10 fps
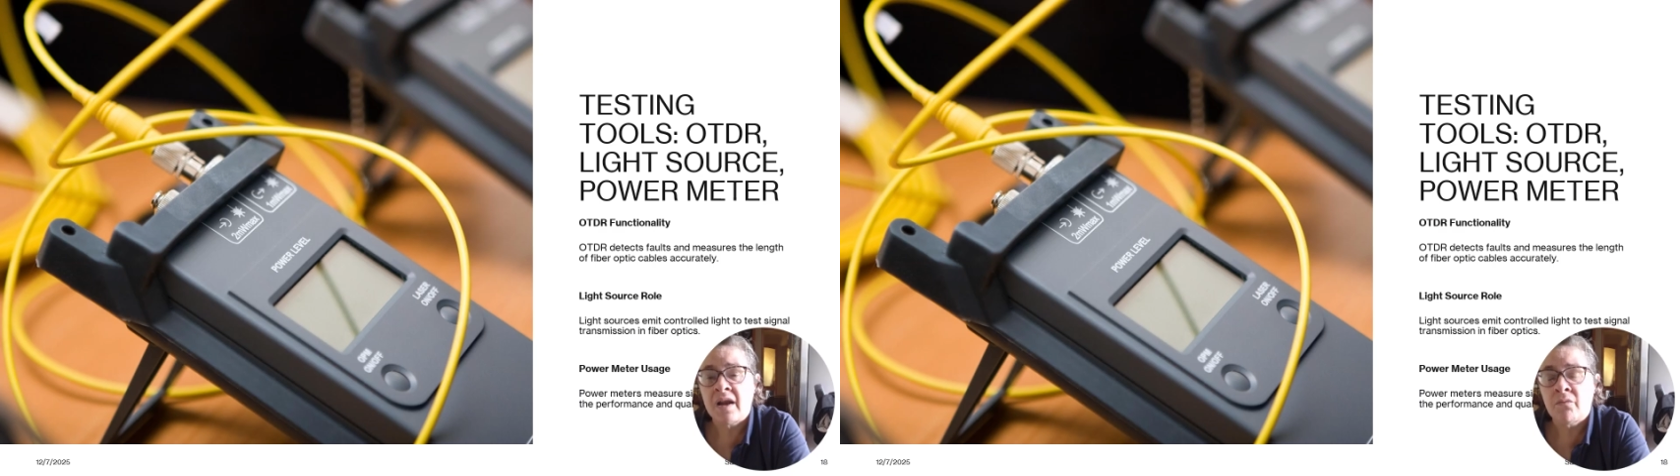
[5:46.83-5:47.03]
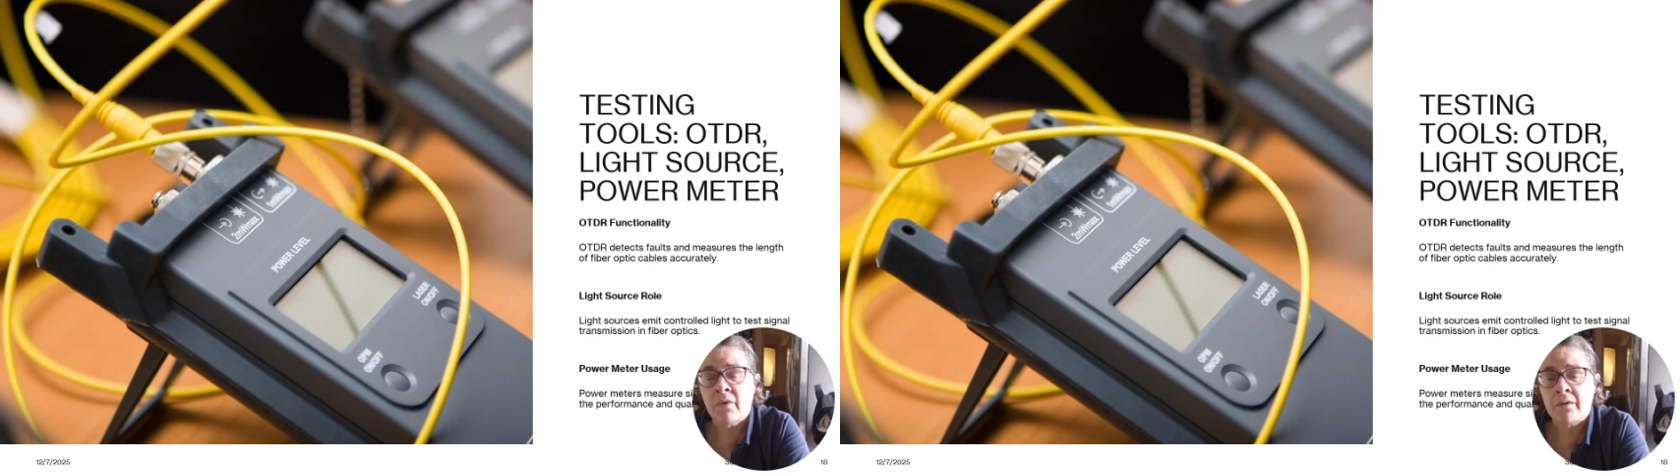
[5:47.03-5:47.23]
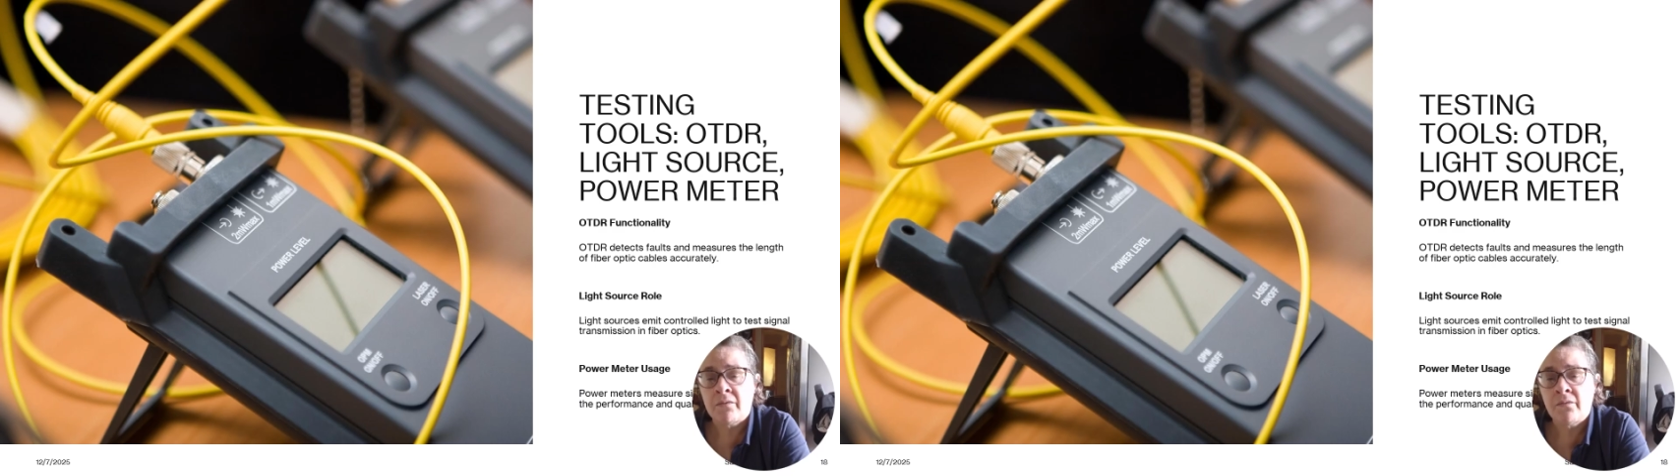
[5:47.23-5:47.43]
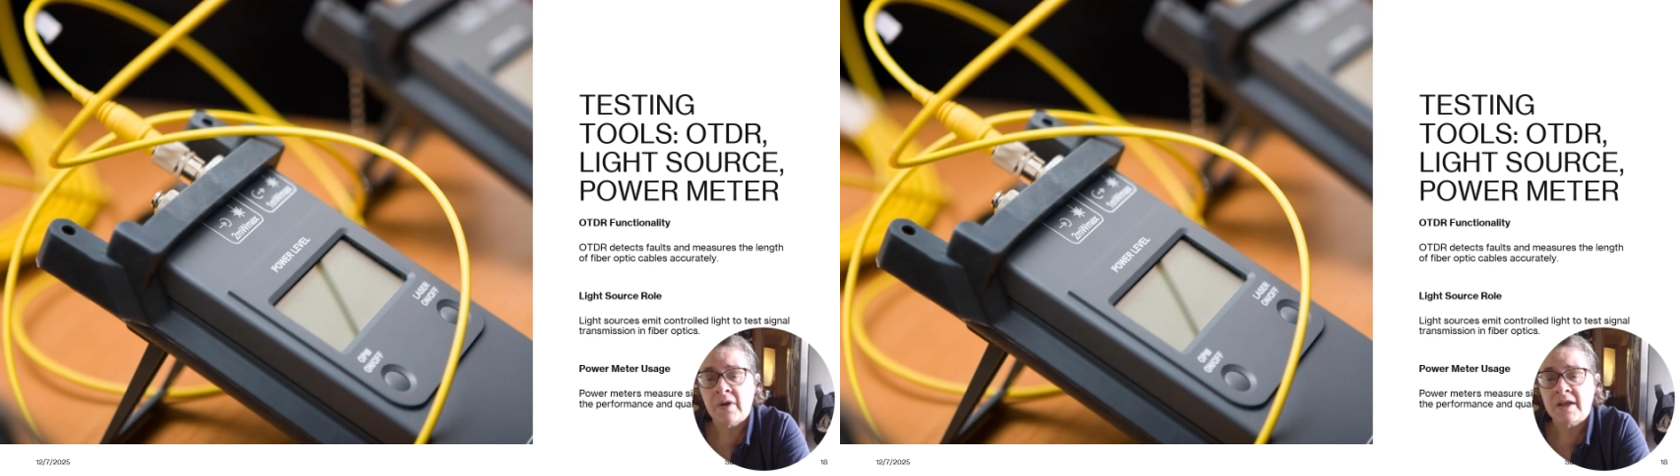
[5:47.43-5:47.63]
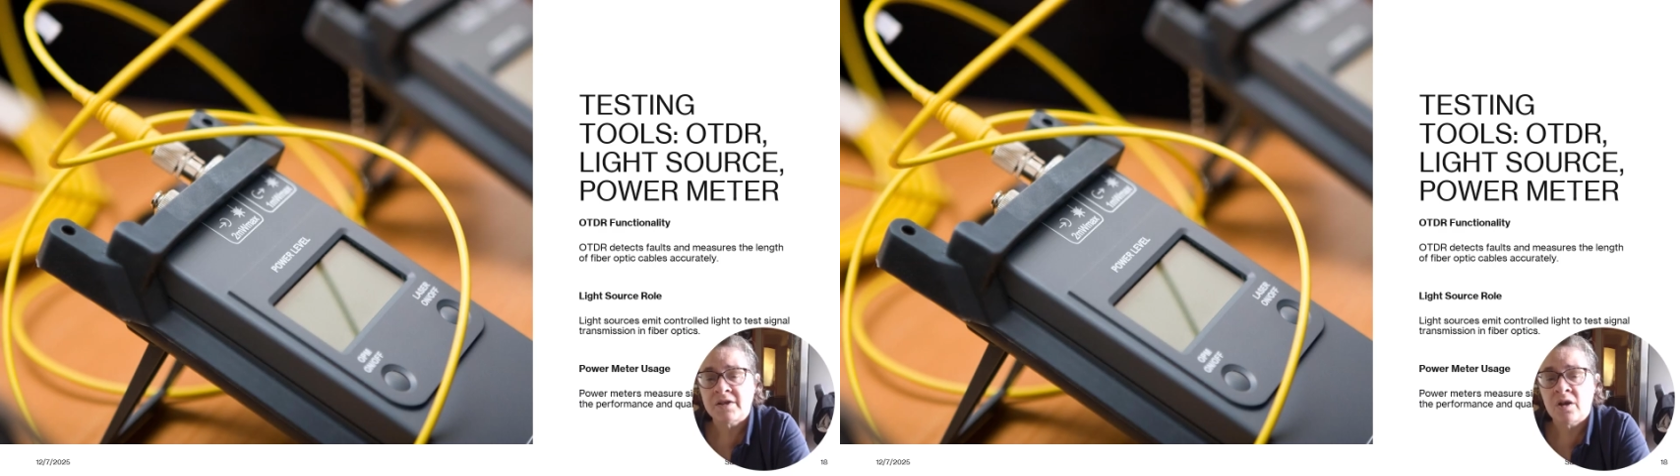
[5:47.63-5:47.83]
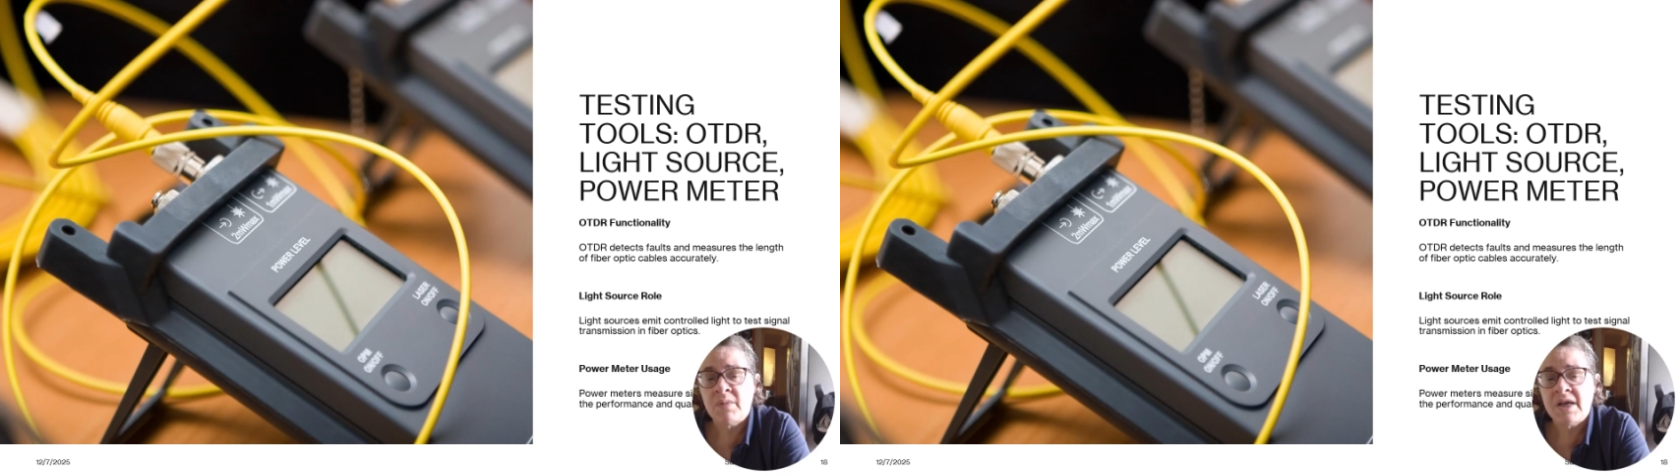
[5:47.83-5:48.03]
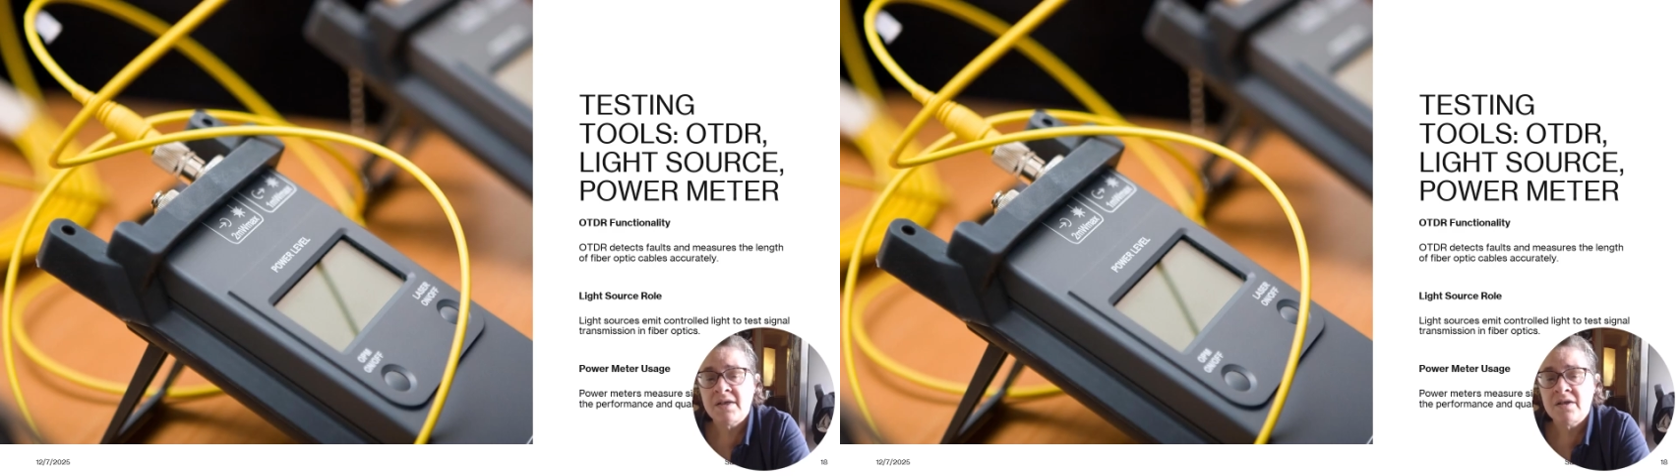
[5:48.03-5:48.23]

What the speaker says: reflectometers,